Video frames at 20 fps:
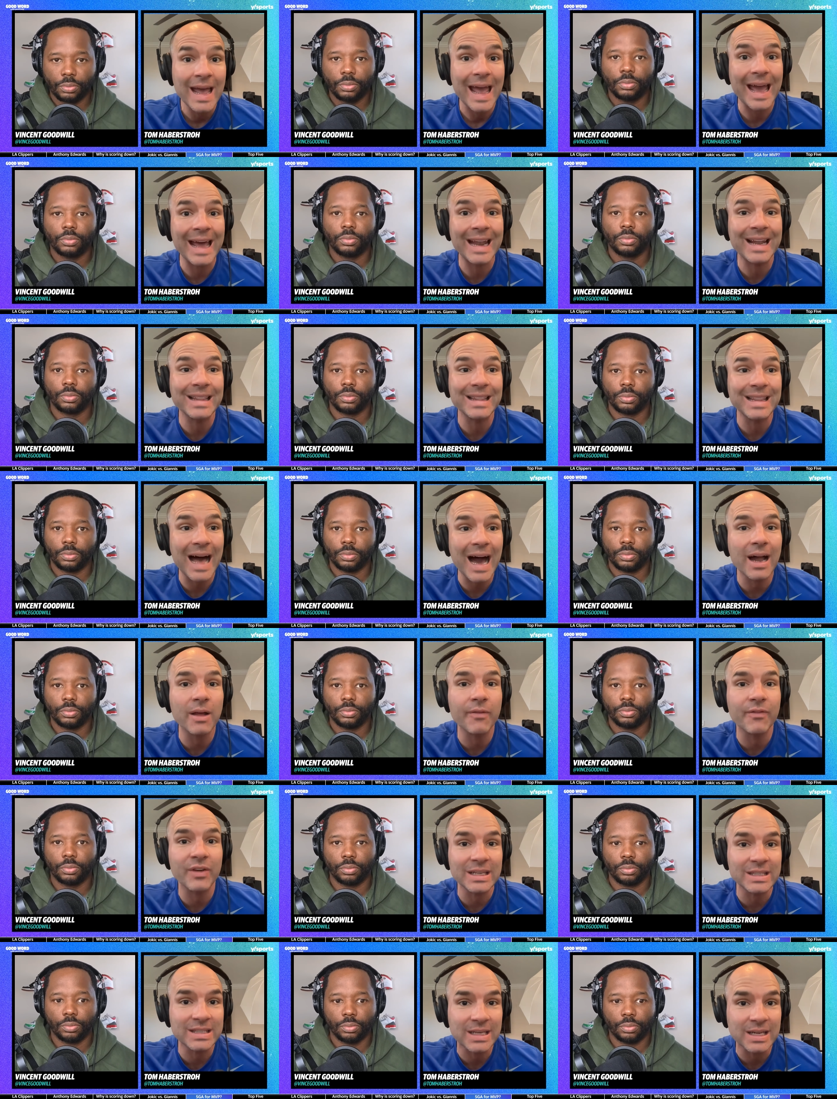Speaker 1: And a lot
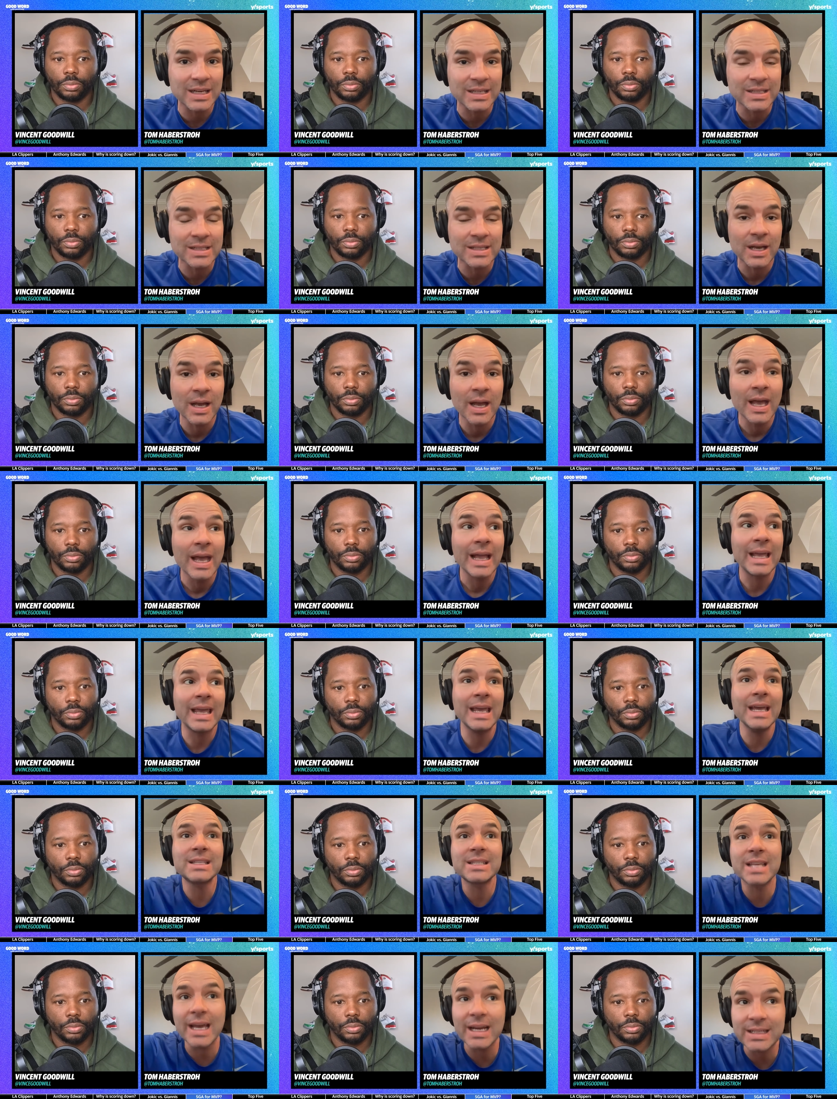of it is because
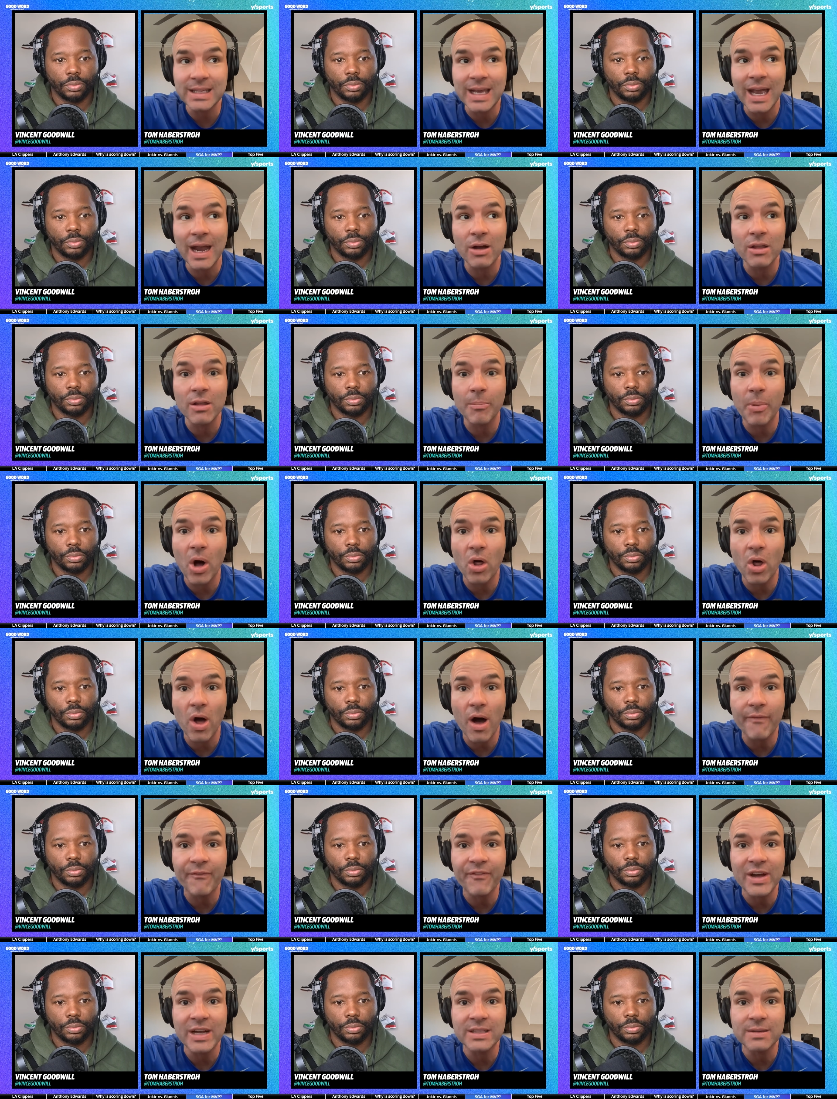he takes care of the ball
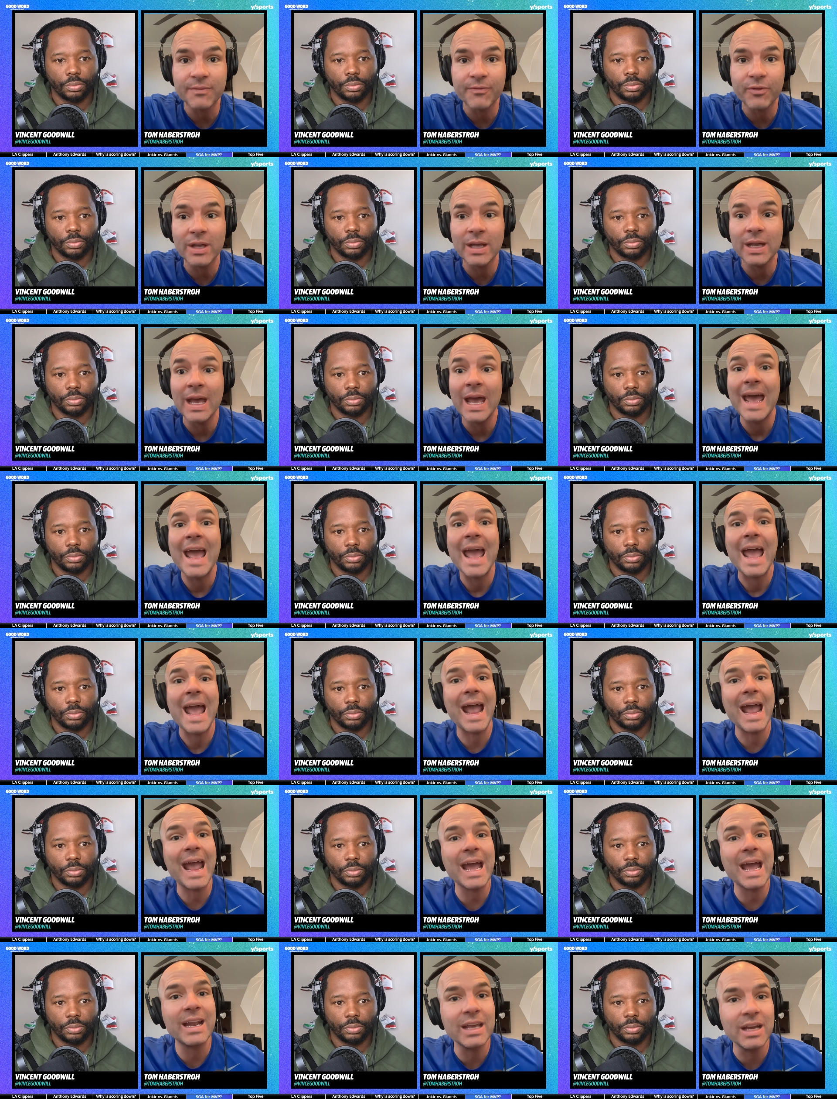offensively
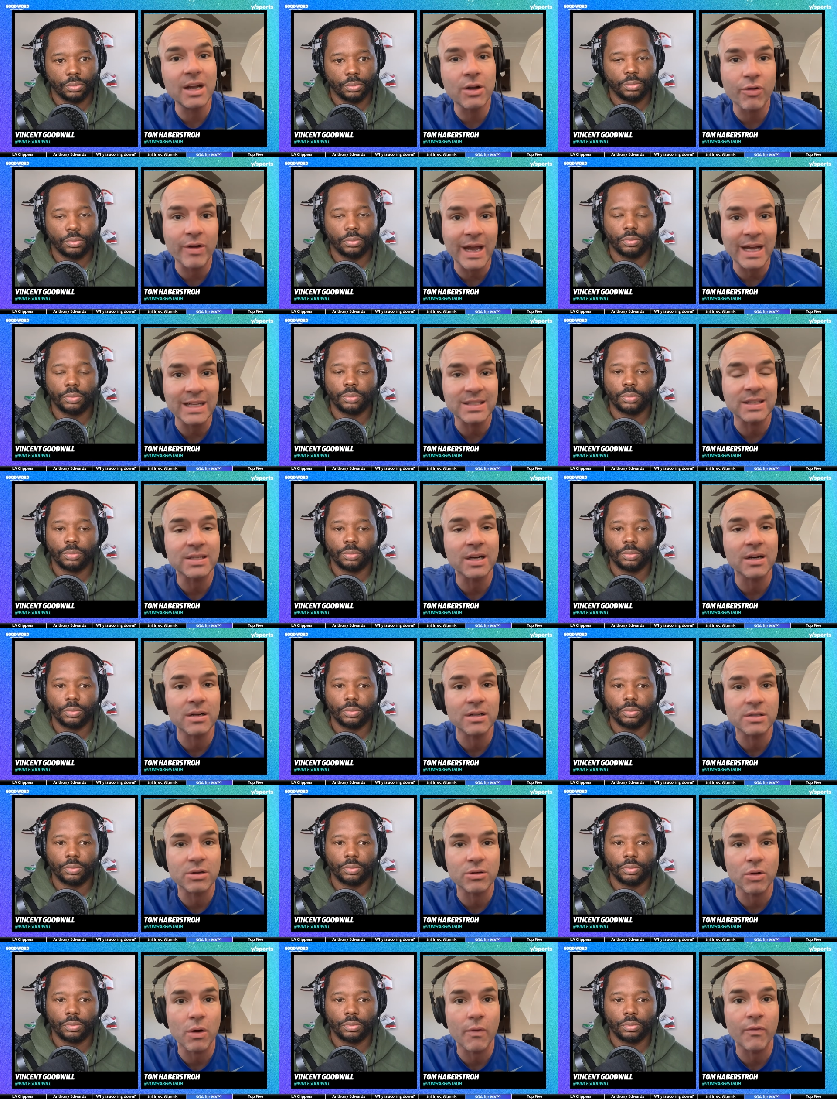and he creates a ton
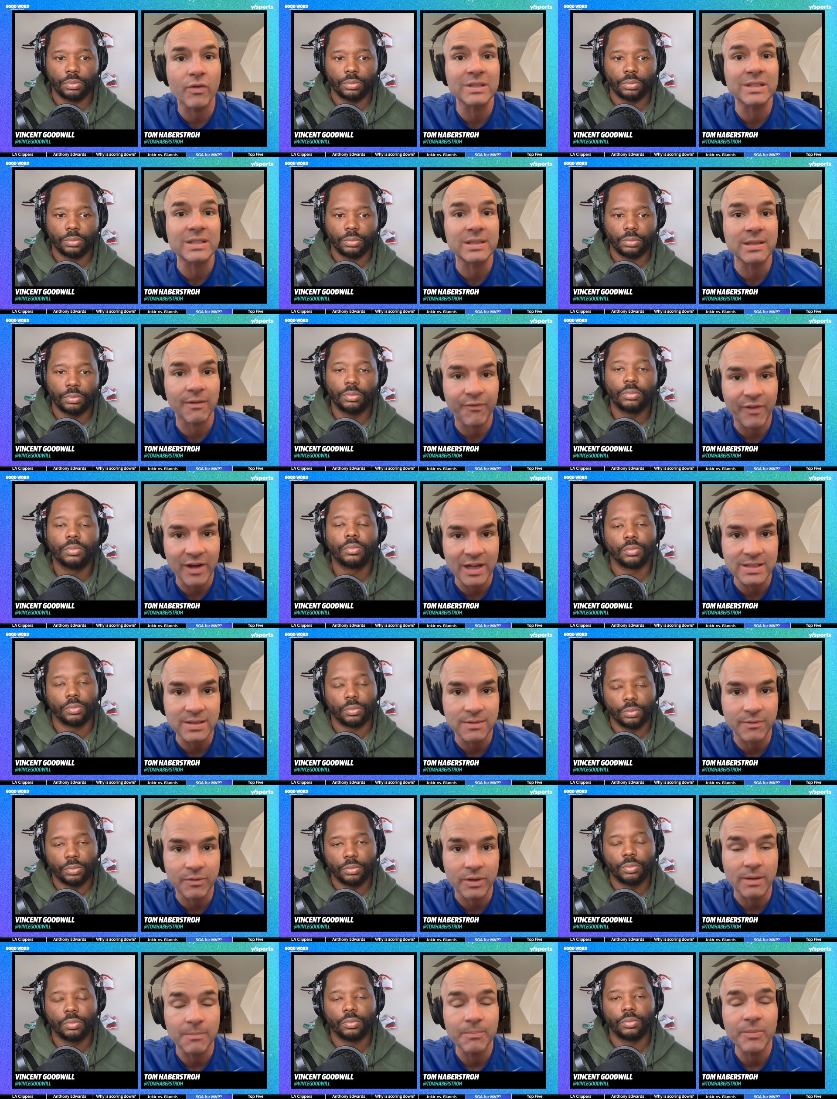of turnovers
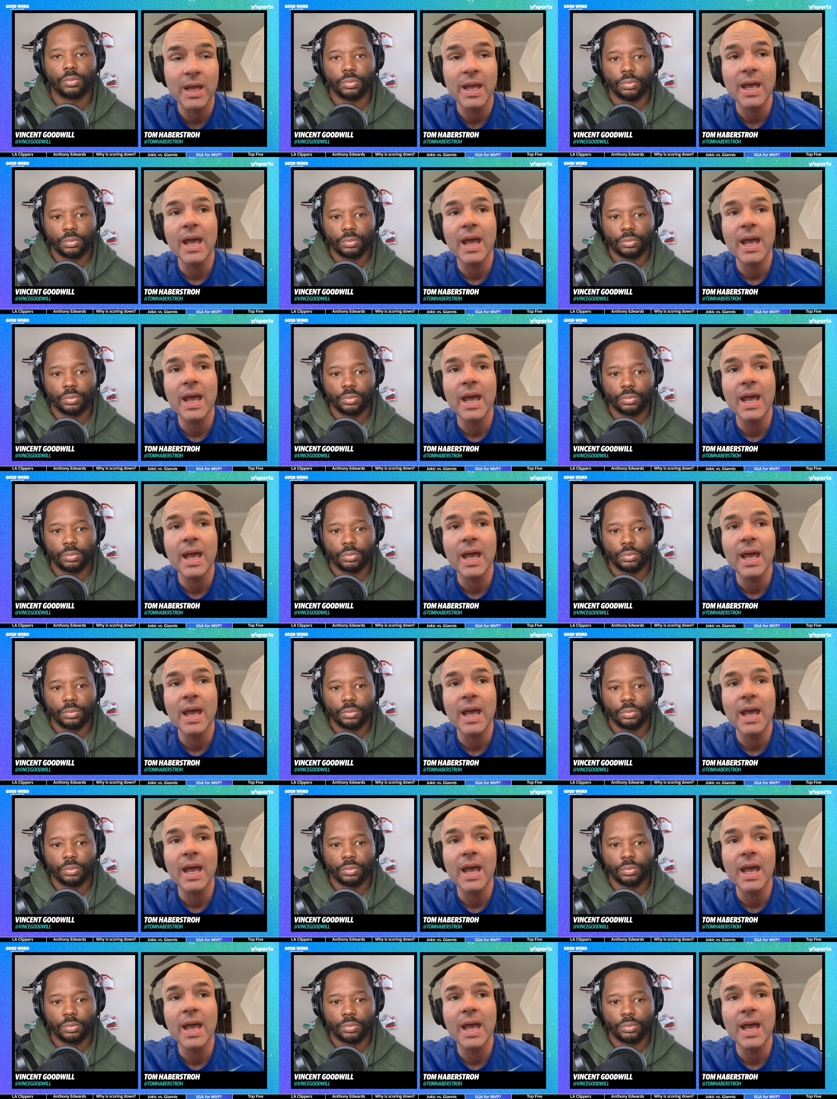defensively.